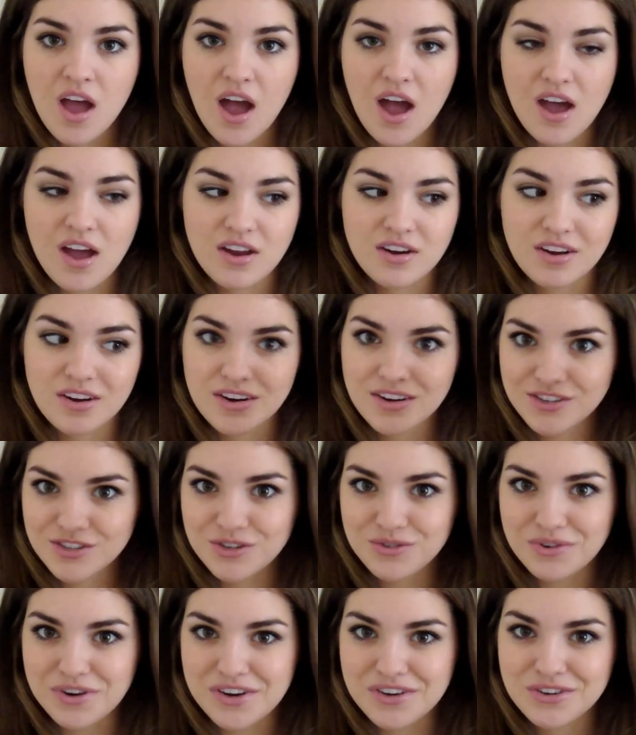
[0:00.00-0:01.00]
and it is
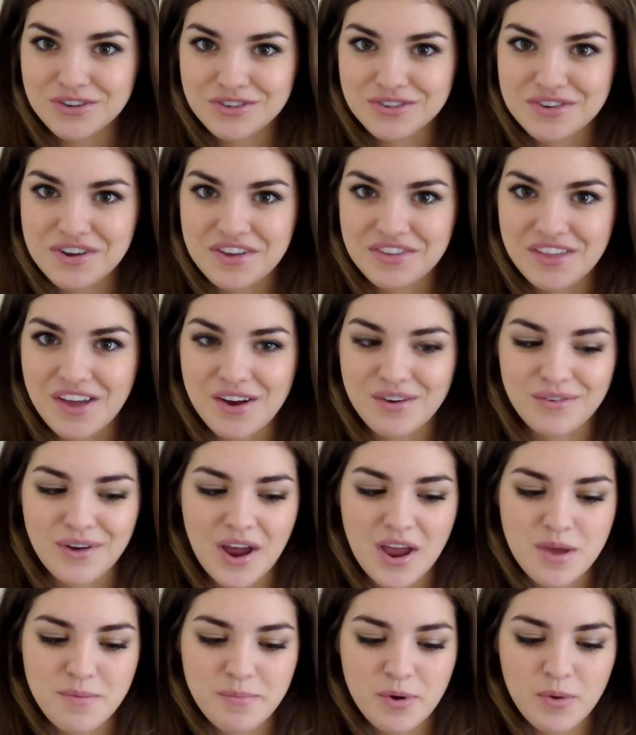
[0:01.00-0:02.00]
green, you're seeing that right.